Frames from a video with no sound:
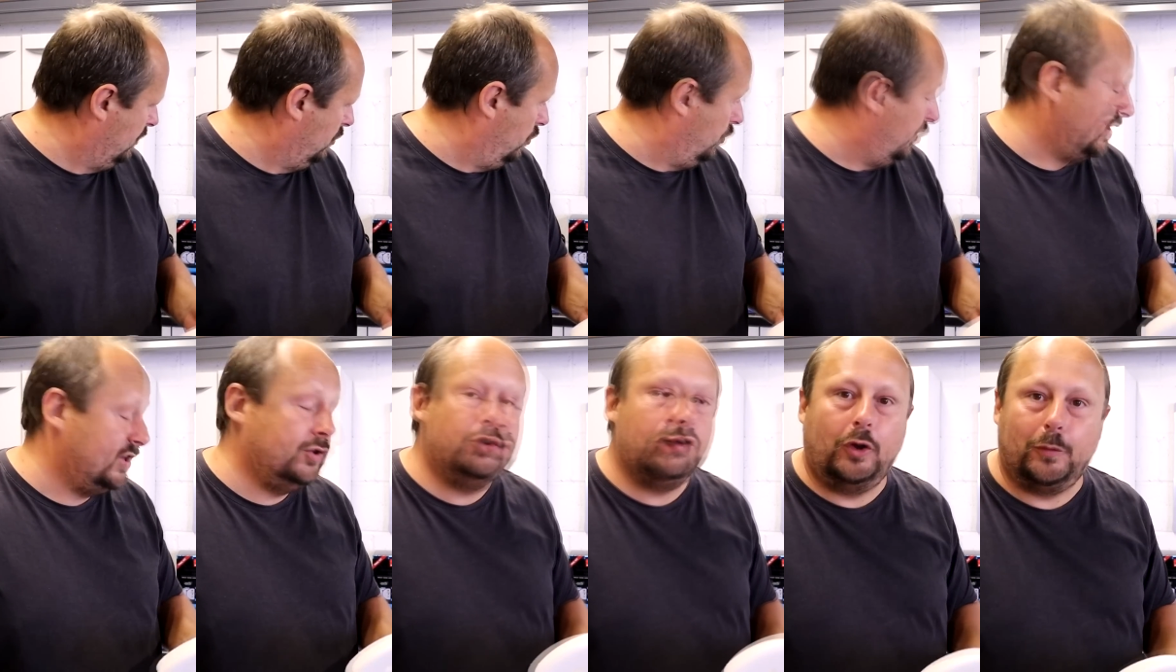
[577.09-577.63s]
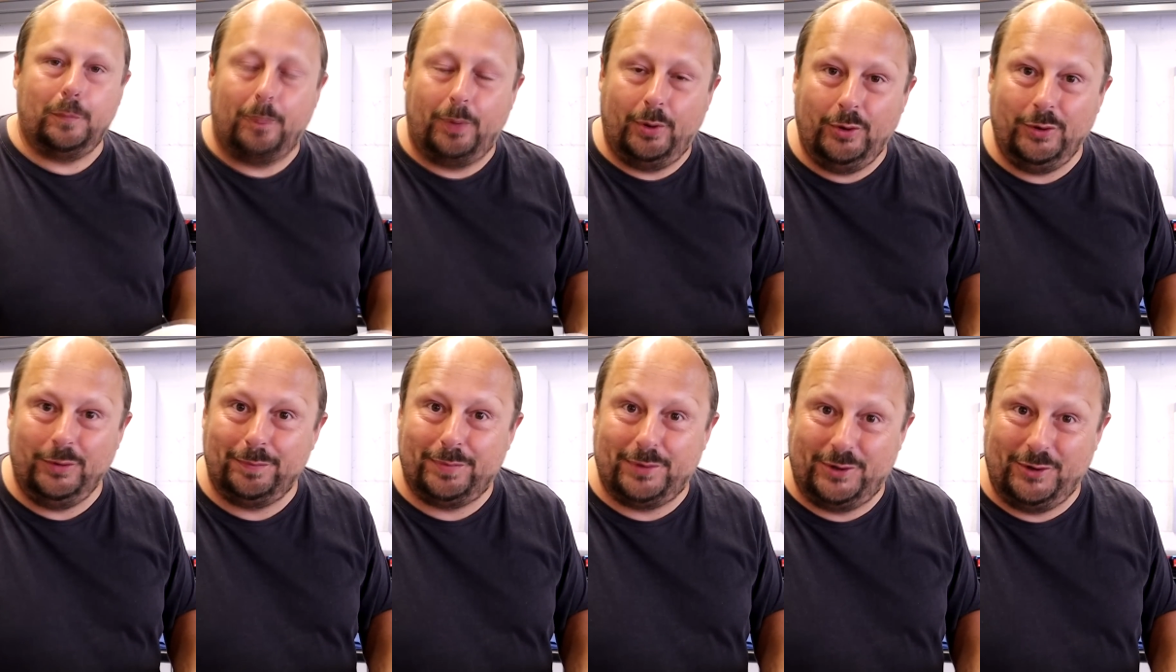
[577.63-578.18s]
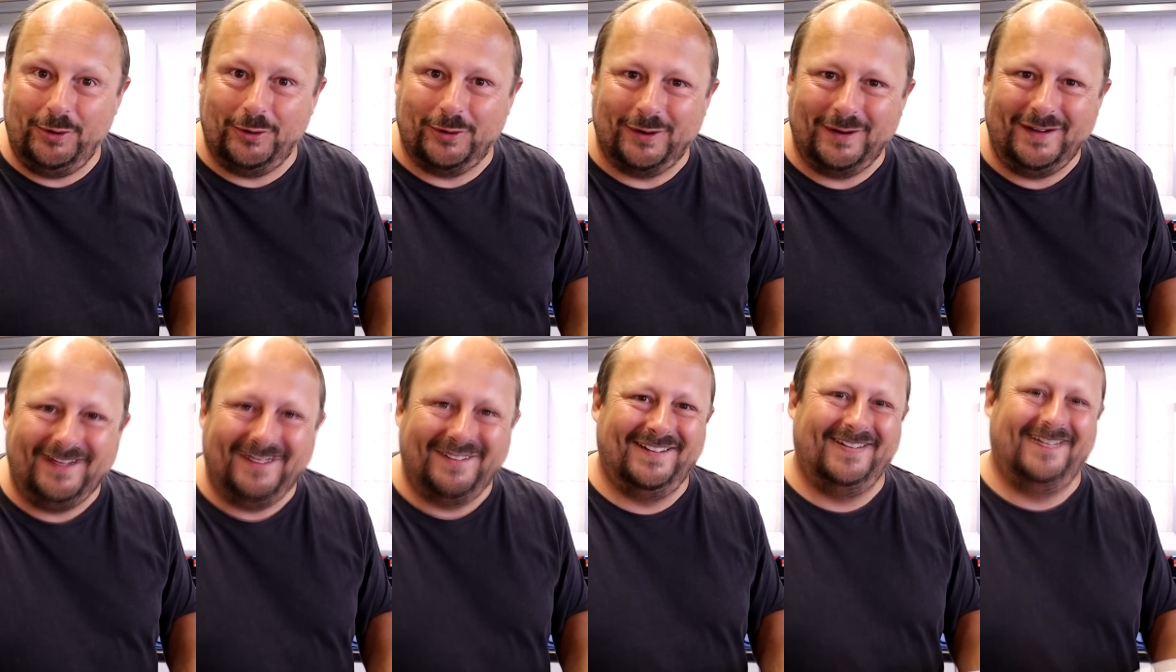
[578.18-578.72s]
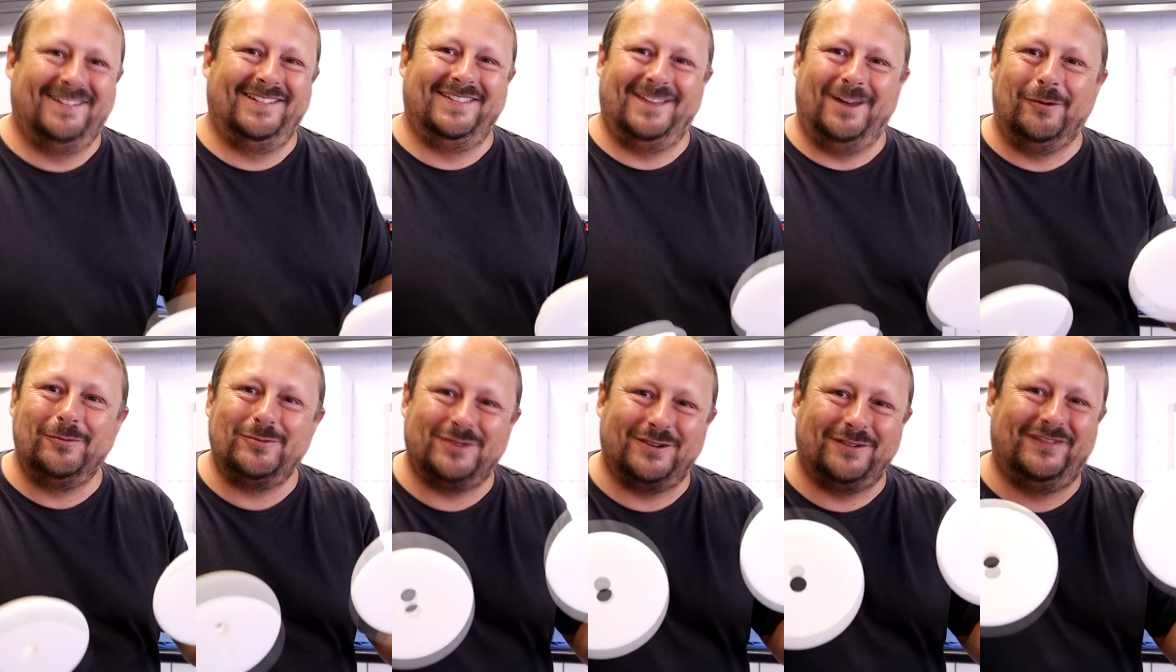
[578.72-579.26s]
or the Uno Pure,
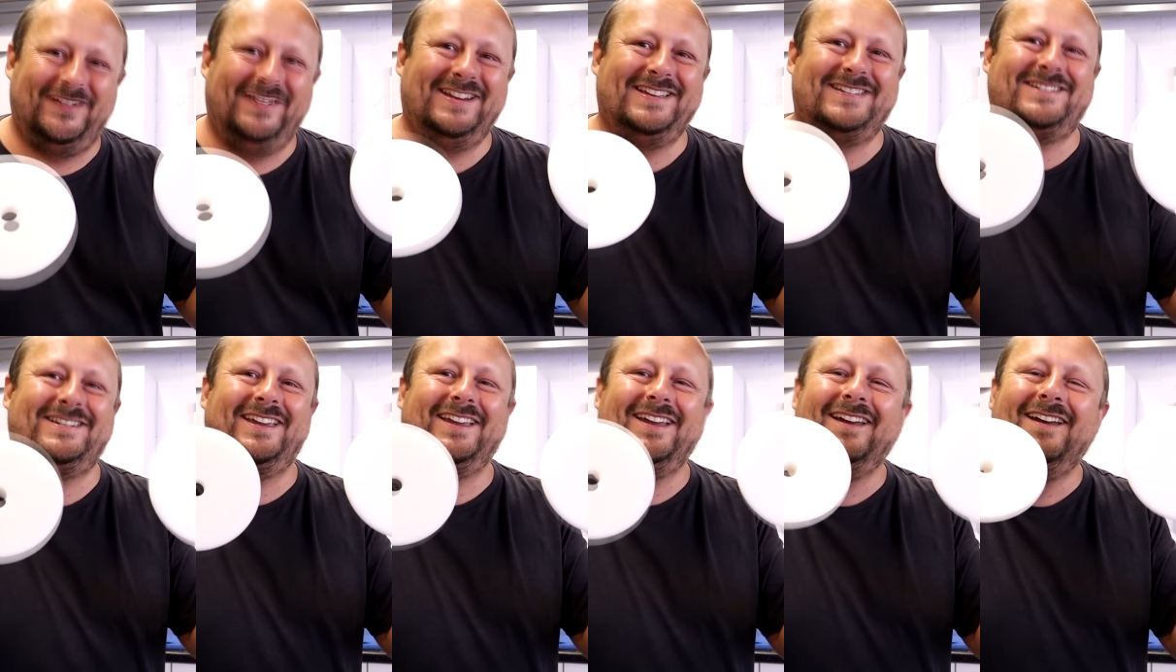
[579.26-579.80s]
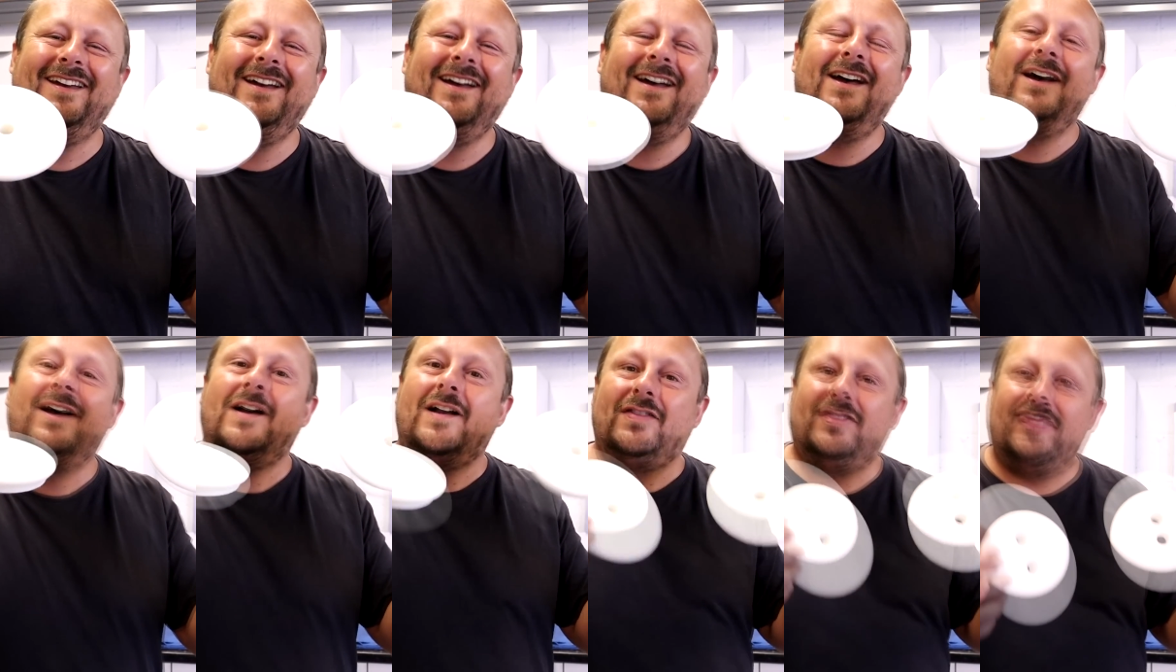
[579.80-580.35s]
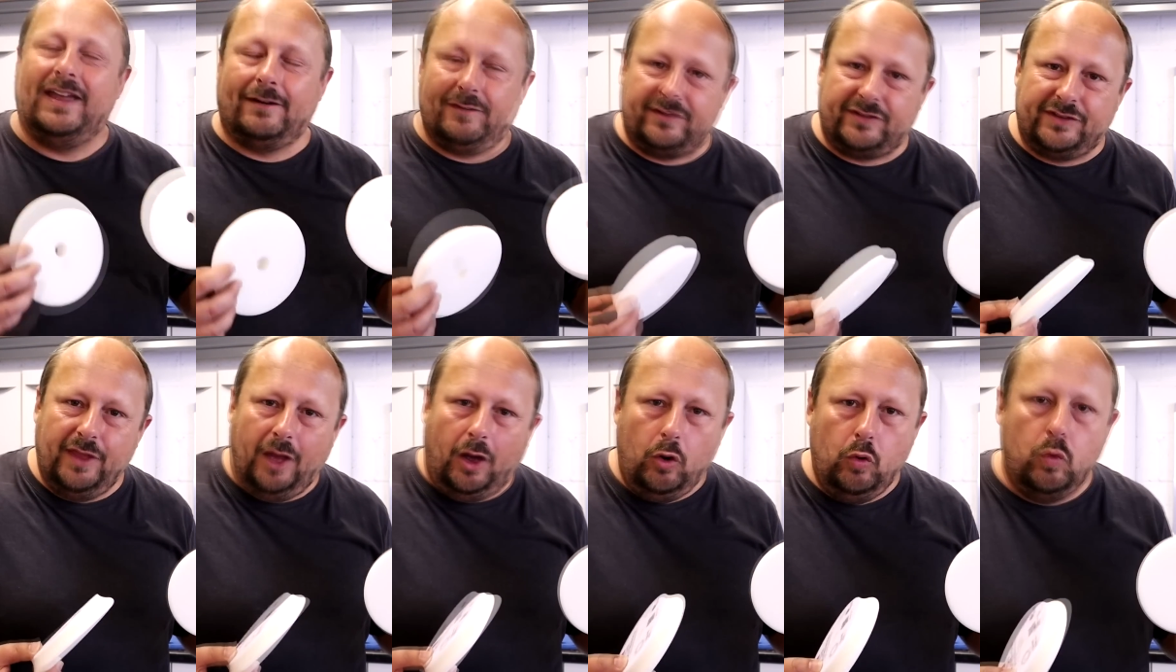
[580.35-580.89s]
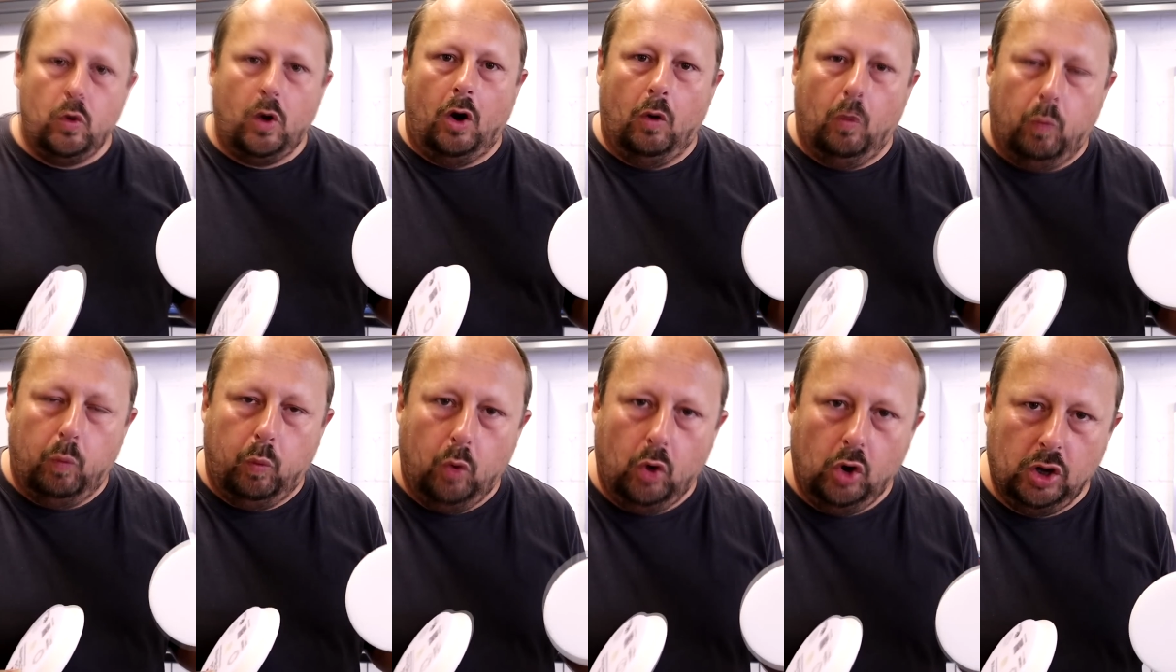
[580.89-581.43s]
the ultra finishing, there is no
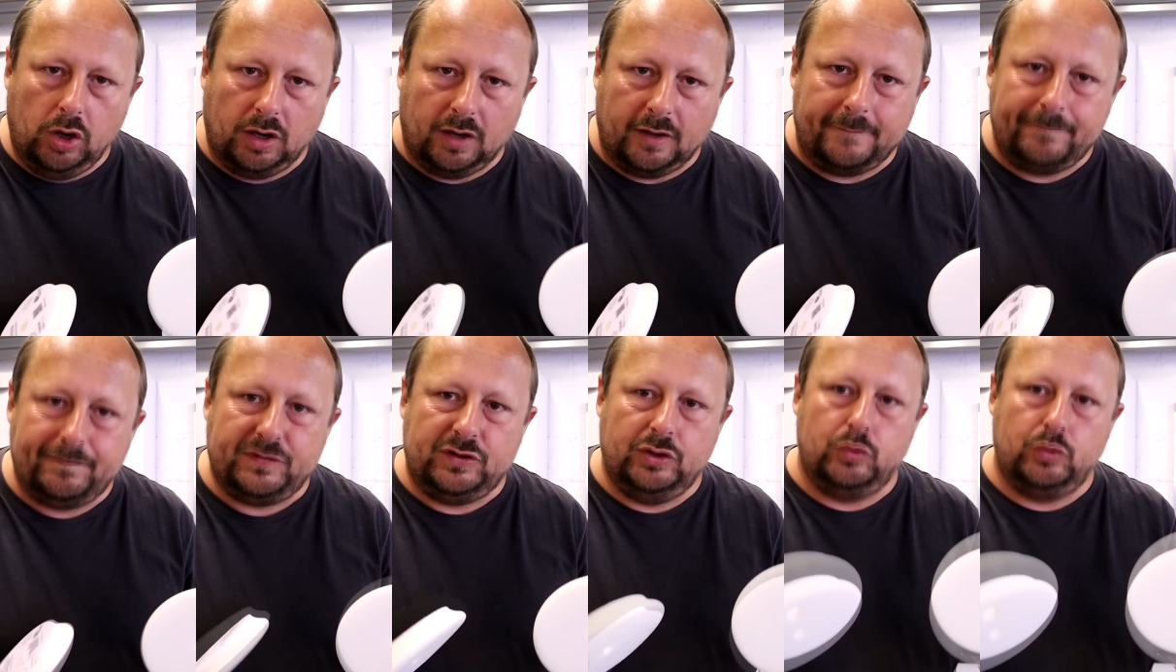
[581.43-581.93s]
wool.